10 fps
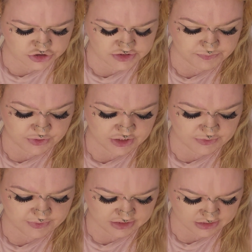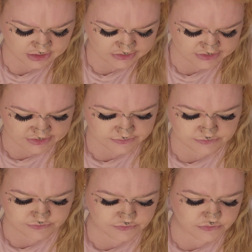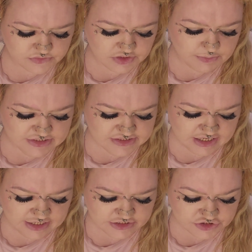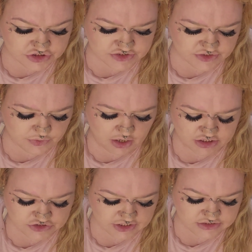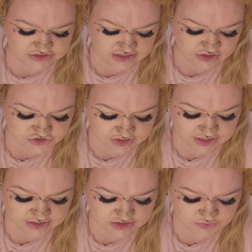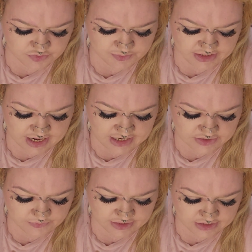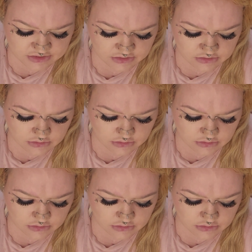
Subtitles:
just purely because my skin is just so dehydrated at the moment anyway.